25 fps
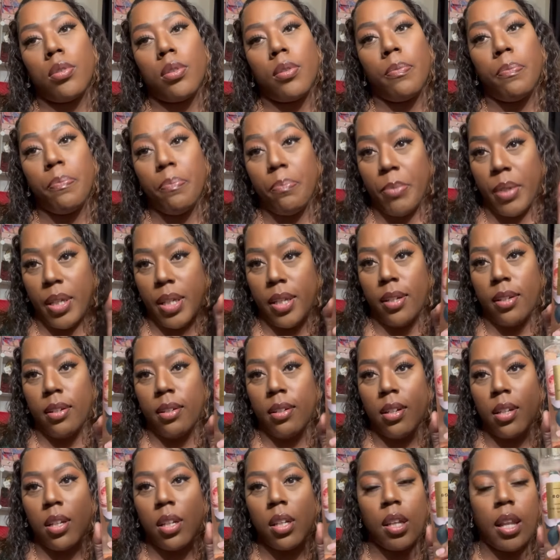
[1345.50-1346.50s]

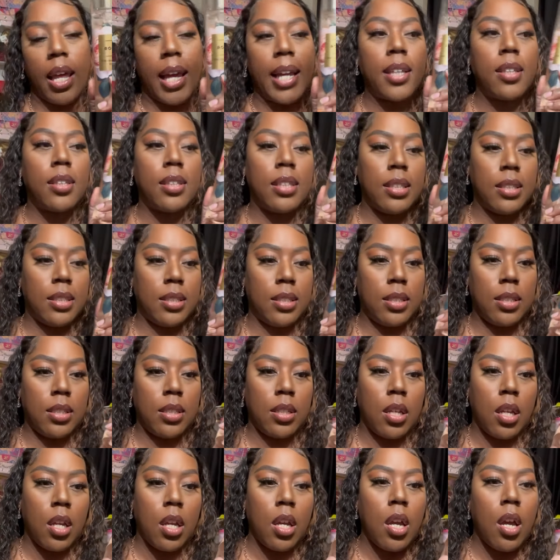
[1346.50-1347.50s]
Men like this.
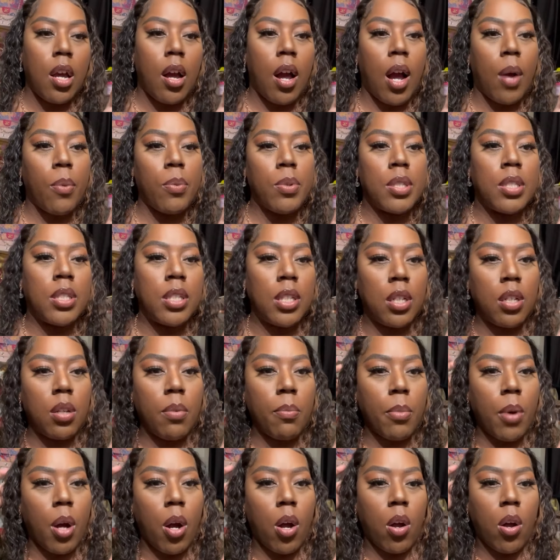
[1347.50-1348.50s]
I was in the
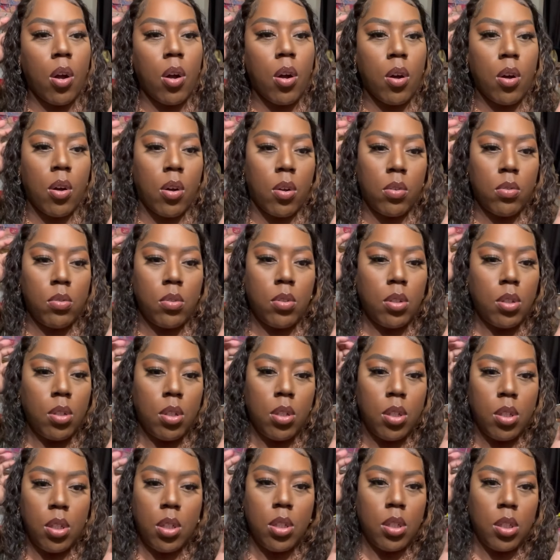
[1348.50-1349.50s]
mall
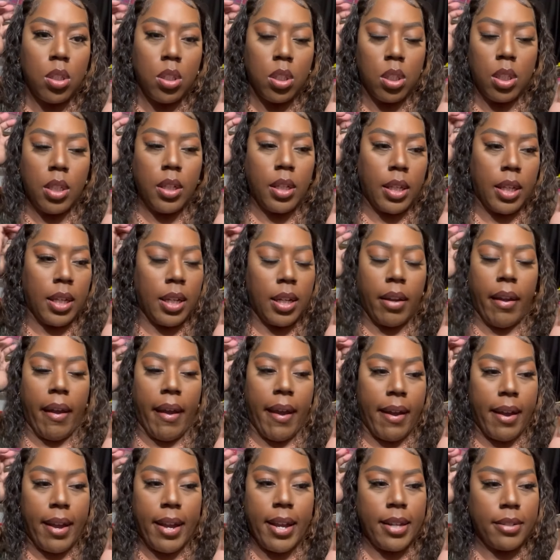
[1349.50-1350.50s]
looking
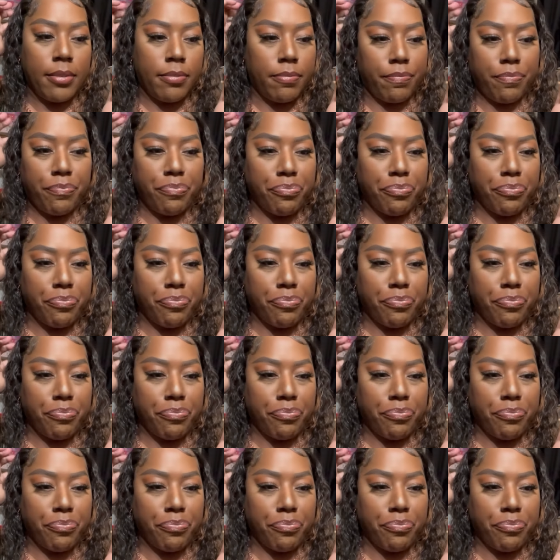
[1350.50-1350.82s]
at